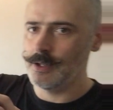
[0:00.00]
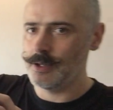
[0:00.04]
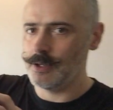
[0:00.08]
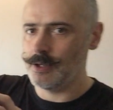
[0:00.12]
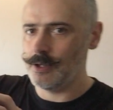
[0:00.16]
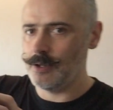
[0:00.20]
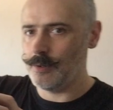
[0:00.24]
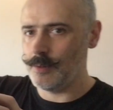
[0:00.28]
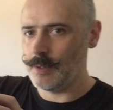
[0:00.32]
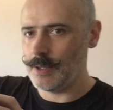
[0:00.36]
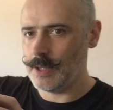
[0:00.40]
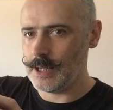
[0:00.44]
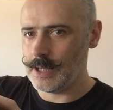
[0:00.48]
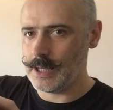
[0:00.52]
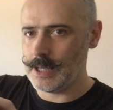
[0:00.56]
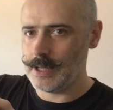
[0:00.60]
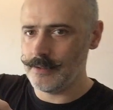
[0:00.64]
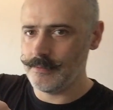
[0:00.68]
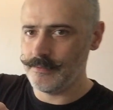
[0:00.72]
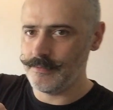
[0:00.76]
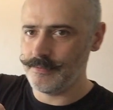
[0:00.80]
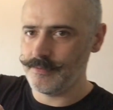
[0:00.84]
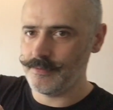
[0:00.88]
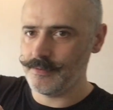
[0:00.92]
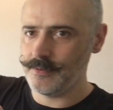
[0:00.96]
you
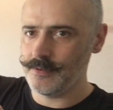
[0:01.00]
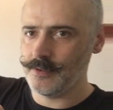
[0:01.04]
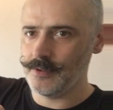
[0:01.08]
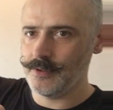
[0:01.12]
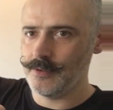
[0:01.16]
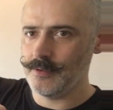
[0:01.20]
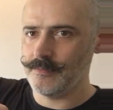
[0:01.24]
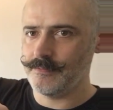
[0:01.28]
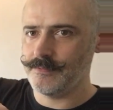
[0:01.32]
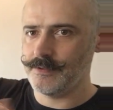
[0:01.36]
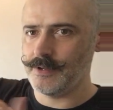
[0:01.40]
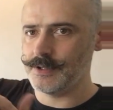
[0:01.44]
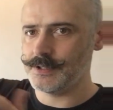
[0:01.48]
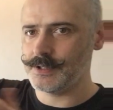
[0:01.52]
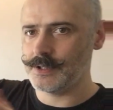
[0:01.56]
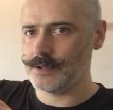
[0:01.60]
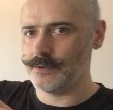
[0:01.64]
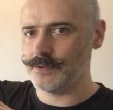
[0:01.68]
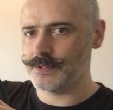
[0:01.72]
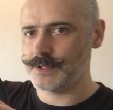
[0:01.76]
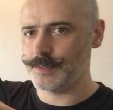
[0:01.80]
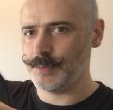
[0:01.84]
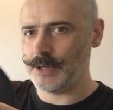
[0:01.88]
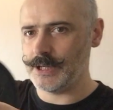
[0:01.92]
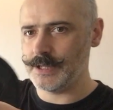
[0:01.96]
have
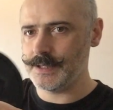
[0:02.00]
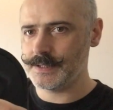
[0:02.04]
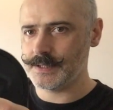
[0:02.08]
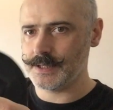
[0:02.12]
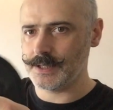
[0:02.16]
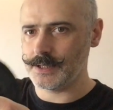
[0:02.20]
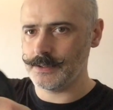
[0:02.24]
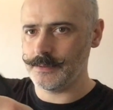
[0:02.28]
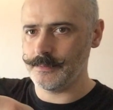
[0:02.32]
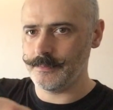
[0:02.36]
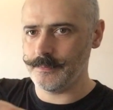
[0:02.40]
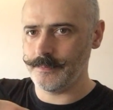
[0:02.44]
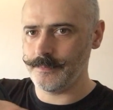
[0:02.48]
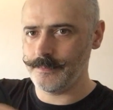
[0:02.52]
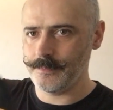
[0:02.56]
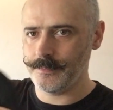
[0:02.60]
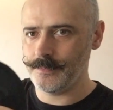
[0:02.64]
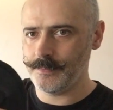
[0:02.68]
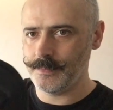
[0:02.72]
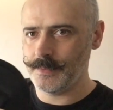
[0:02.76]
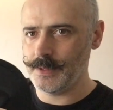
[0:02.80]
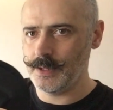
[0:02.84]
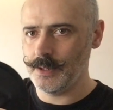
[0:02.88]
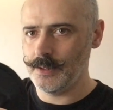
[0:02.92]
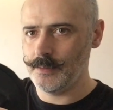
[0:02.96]
vertical spacing
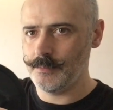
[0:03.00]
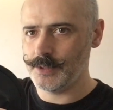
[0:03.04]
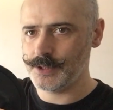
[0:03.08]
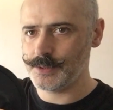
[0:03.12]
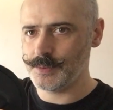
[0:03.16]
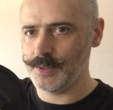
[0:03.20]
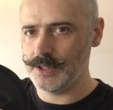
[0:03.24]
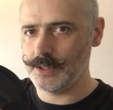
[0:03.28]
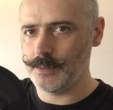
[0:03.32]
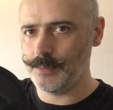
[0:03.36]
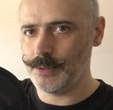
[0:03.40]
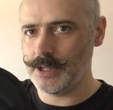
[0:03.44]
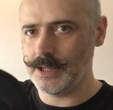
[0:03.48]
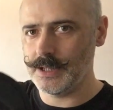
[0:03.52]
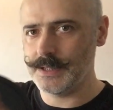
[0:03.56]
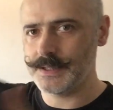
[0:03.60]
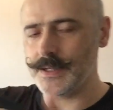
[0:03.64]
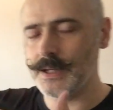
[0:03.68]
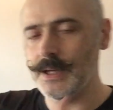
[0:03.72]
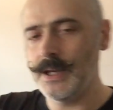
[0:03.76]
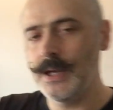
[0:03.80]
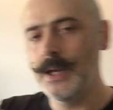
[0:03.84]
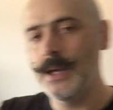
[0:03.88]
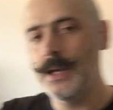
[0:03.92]
between the plates.